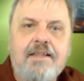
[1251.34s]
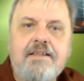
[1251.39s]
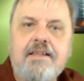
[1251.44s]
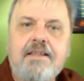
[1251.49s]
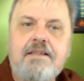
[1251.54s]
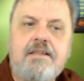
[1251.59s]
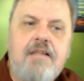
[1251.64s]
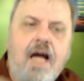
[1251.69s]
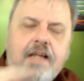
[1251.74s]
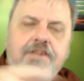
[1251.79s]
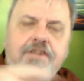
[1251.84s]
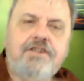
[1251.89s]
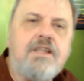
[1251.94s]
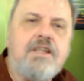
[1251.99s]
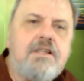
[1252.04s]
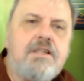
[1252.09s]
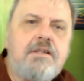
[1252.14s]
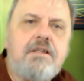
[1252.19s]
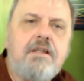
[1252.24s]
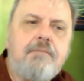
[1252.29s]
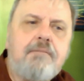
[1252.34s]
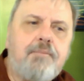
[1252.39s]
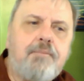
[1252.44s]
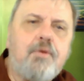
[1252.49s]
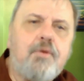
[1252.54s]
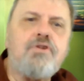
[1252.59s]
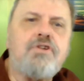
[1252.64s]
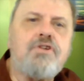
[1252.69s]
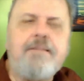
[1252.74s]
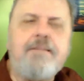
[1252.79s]
Because it's not just
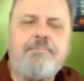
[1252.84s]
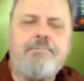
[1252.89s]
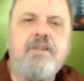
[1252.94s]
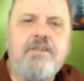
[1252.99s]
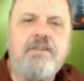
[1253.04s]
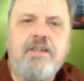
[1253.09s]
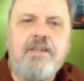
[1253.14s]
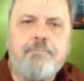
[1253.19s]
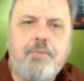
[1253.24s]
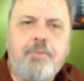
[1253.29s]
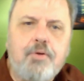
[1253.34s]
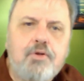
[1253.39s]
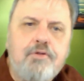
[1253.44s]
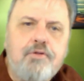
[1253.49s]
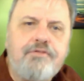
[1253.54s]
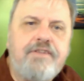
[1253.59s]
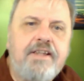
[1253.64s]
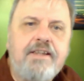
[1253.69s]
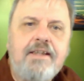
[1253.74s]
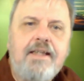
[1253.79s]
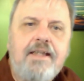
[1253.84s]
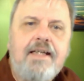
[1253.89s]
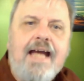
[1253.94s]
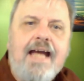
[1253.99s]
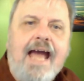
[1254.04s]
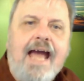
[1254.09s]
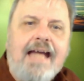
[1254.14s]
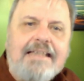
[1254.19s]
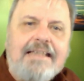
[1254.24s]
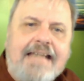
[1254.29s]
Bruce Lipton that proved it,
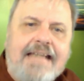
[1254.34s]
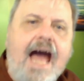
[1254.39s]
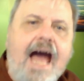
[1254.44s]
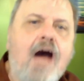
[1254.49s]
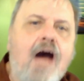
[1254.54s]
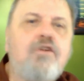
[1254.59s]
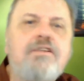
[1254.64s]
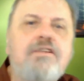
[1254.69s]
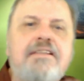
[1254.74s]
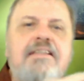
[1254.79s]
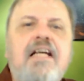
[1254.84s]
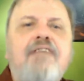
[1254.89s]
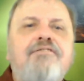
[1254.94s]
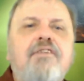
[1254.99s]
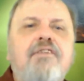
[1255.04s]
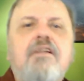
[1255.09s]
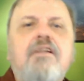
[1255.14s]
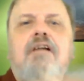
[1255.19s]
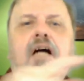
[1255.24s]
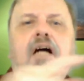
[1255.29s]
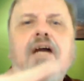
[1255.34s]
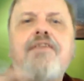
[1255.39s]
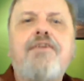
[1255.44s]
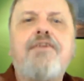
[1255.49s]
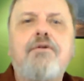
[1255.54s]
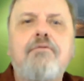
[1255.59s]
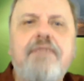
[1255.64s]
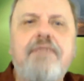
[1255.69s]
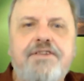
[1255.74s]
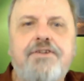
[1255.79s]
now, several
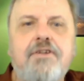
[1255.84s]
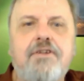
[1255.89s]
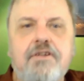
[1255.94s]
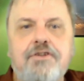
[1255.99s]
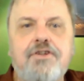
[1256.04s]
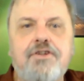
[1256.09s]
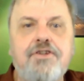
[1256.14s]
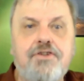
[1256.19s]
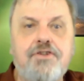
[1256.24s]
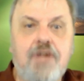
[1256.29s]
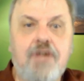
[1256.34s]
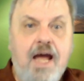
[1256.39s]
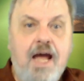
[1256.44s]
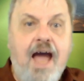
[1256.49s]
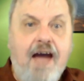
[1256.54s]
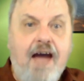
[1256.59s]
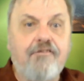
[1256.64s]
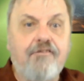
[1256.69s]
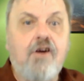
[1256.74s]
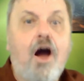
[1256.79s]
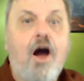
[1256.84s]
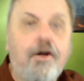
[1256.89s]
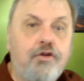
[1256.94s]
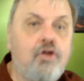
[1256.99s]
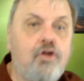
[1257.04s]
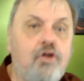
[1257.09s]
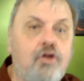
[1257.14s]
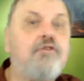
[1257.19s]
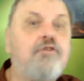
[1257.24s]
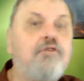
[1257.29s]
other researchers have
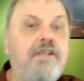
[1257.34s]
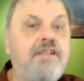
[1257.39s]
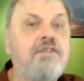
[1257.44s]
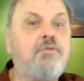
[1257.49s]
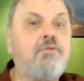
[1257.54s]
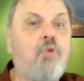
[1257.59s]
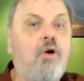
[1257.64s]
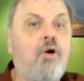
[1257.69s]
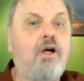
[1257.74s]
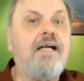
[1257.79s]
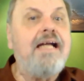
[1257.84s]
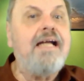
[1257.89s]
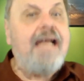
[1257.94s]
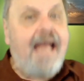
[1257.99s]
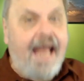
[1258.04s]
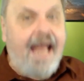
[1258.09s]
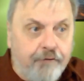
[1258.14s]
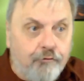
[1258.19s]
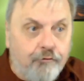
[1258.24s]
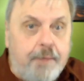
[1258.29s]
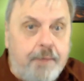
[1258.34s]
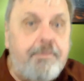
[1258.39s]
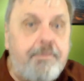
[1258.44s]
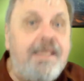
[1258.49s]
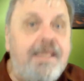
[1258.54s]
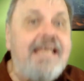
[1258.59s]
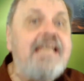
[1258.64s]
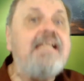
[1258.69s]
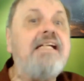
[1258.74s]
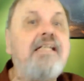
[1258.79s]
gone over his work and
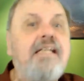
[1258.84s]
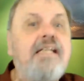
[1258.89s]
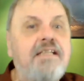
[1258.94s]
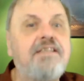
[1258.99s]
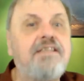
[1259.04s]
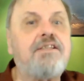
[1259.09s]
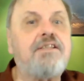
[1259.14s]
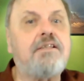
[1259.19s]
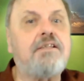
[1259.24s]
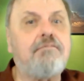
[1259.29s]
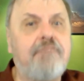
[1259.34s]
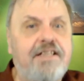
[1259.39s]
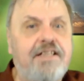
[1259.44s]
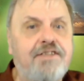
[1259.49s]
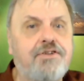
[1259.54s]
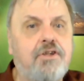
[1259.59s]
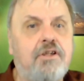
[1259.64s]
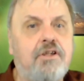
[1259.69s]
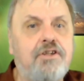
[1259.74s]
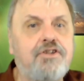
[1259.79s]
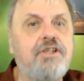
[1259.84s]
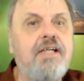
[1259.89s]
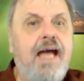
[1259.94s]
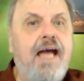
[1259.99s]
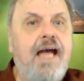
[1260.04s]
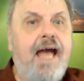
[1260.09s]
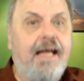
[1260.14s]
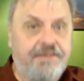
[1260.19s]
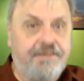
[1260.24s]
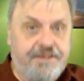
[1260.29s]
repeated his research
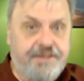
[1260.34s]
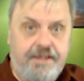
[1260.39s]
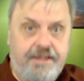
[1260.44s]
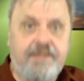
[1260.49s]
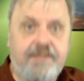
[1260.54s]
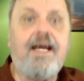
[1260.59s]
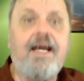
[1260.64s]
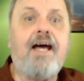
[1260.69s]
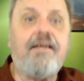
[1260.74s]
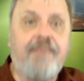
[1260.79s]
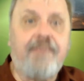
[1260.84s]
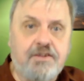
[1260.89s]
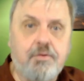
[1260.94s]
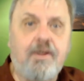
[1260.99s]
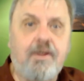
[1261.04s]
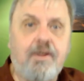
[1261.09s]
and said, yeah,